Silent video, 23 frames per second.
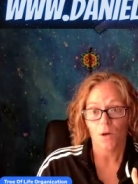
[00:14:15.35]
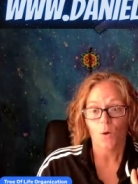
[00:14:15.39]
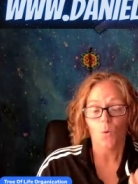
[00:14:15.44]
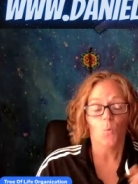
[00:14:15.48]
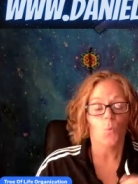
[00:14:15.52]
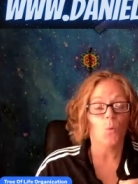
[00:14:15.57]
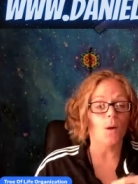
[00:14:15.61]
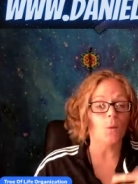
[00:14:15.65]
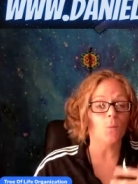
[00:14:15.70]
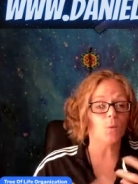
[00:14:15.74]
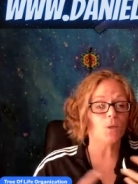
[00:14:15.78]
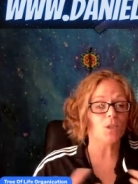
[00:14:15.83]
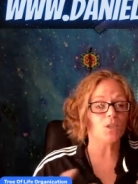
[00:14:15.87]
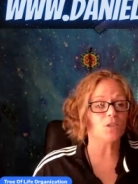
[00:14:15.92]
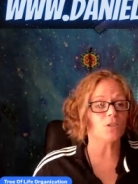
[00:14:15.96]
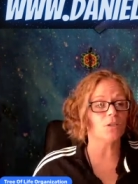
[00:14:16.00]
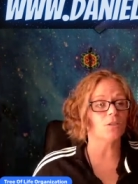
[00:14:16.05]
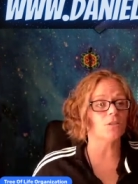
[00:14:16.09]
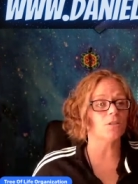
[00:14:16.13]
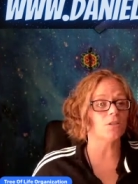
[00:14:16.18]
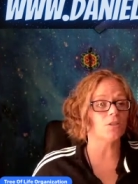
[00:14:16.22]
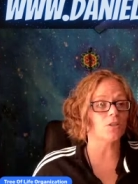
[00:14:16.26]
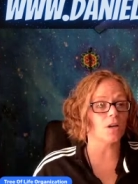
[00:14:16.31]
When we
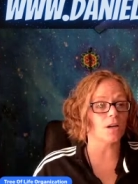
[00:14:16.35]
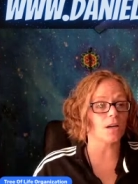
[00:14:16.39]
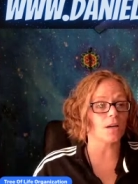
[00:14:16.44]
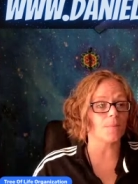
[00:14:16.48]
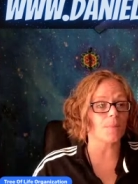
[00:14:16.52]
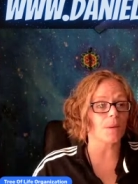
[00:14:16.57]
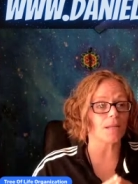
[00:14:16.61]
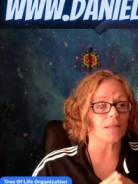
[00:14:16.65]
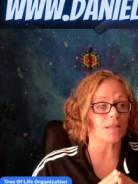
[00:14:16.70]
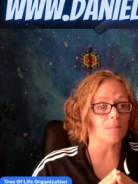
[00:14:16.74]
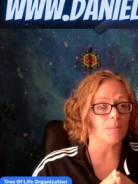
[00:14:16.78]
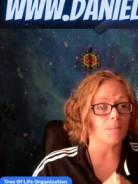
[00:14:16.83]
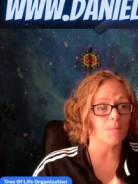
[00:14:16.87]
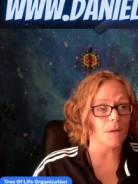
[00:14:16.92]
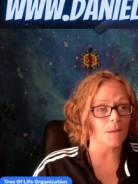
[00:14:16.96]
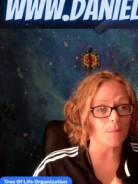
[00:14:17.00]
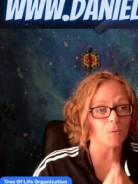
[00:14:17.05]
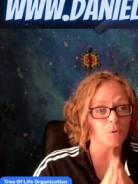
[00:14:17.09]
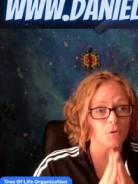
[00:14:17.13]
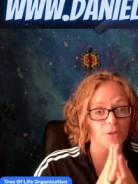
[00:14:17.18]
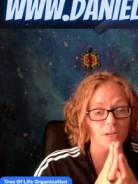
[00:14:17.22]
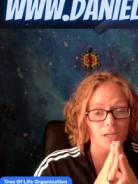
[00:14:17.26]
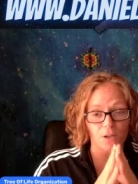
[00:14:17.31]
start to talk about the
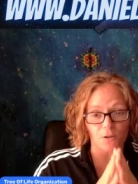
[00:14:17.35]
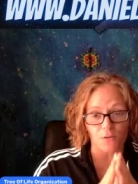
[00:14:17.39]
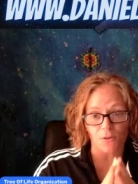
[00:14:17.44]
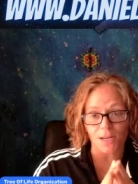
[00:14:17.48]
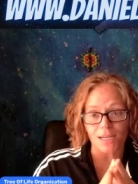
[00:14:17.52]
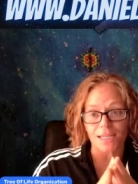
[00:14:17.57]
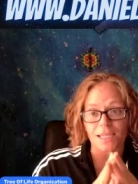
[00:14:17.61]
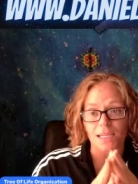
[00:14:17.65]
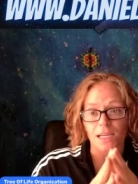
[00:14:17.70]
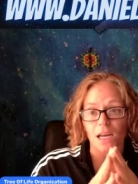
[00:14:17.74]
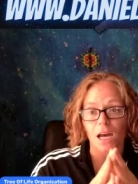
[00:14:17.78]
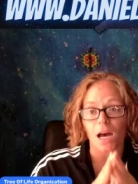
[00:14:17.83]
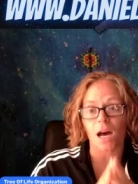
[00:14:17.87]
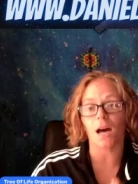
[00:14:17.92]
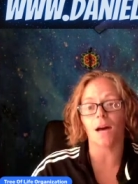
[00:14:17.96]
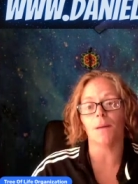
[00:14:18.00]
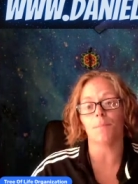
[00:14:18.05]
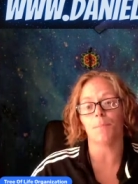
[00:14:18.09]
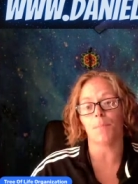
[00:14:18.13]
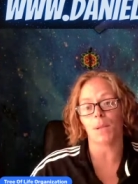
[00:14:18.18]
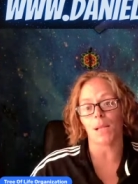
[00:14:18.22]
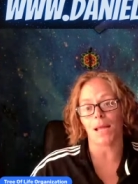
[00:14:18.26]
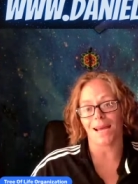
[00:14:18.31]
memory grid
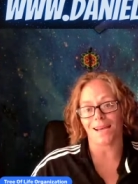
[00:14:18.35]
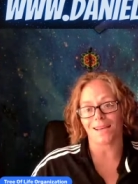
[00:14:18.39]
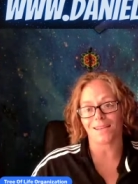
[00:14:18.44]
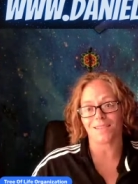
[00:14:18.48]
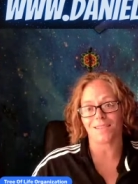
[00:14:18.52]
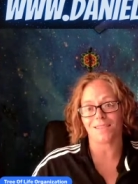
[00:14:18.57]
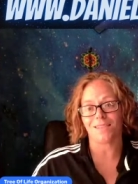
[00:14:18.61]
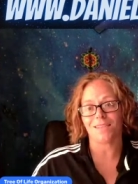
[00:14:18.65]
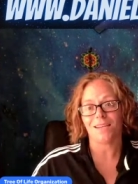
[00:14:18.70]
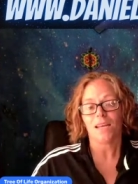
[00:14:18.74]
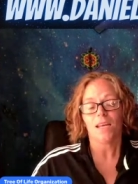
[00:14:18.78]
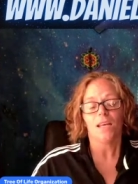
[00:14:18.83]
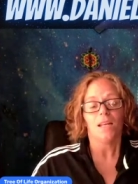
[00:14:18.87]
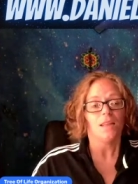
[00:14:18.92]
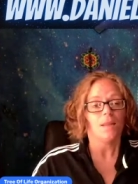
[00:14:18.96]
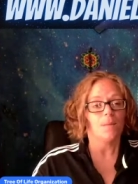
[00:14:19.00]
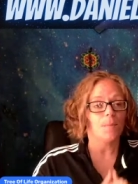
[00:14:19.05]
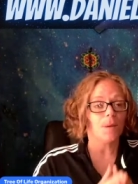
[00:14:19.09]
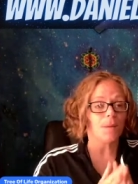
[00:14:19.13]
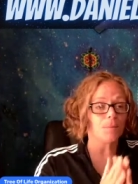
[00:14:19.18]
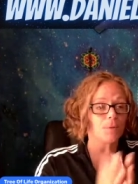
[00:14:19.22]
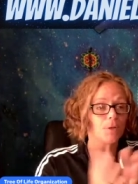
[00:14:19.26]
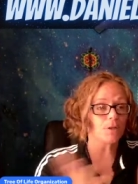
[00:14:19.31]
complex, the
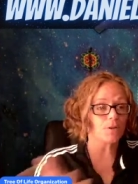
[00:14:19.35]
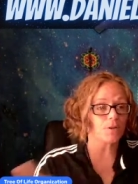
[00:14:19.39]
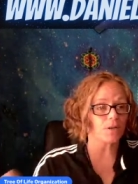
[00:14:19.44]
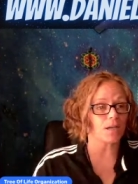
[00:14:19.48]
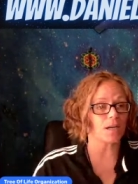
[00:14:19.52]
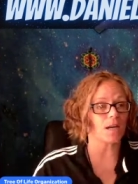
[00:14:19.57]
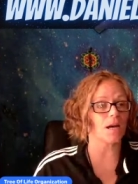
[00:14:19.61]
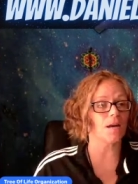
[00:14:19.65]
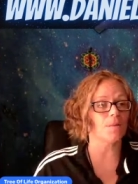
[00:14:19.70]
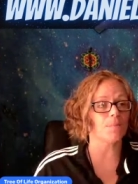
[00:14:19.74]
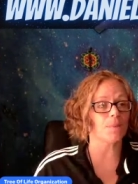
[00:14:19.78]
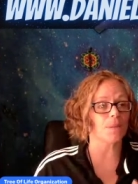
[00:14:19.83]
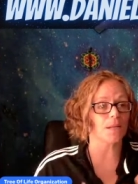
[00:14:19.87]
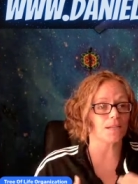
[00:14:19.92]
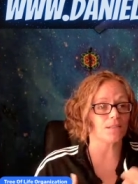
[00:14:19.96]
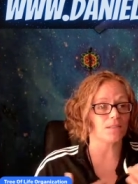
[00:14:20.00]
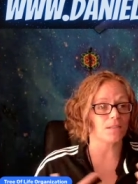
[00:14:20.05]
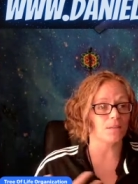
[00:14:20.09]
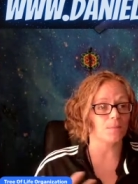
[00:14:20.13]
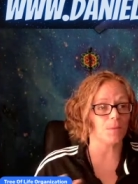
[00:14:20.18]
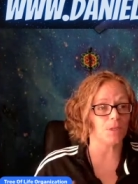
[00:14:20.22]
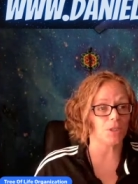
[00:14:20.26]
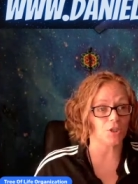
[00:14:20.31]
memory grid complex
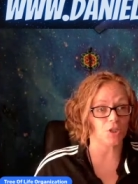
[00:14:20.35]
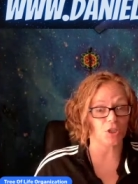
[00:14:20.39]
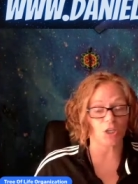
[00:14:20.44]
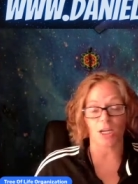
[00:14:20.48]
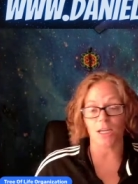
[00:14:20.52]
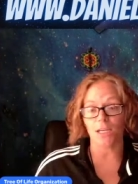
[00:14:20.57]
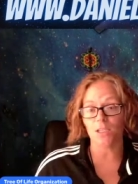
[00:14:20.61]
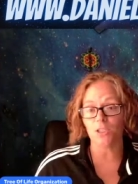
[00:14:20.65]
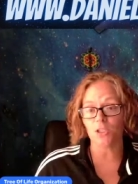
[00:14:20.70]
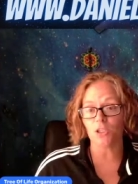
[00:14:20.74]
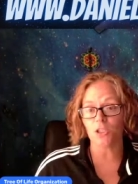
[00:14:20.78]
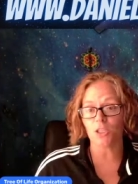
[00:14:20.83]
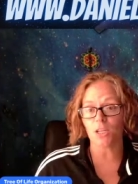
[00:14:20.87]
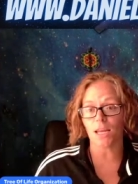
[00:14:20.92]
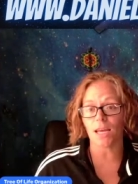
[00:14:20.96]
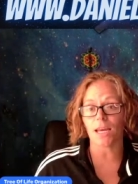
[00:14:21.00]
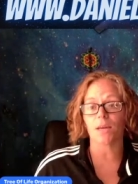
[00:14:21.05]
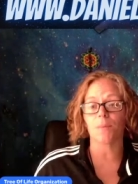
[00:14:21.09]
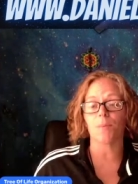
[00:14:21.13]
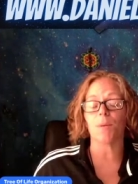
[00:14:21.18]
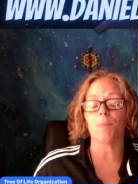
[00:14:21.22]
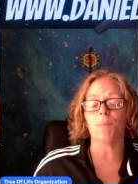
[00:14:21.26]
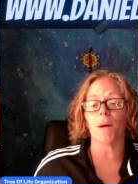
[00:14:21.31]
can be changed, it
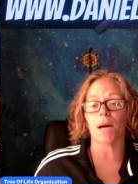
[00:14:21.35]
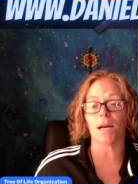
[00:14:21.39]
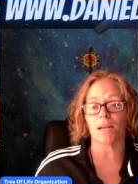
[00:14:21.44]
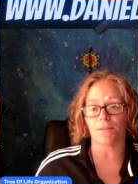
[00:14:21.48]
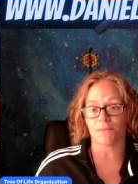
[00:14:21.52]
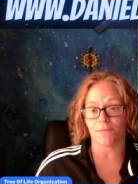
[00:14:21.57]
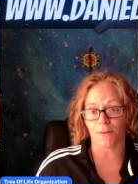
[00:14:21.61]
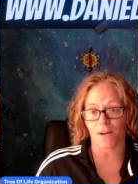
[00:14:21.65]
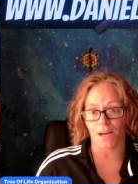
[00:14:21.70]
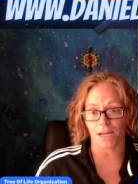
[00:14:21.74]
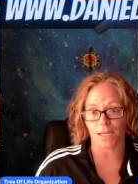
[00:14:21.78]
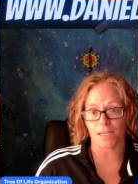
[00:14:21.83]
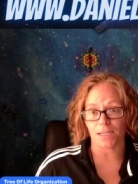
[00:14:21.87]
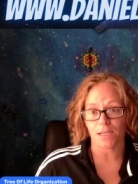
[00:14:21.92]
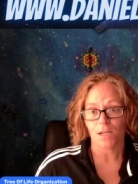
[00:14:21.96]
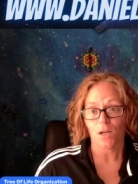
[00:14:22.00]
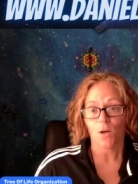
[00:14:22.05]
can be modified,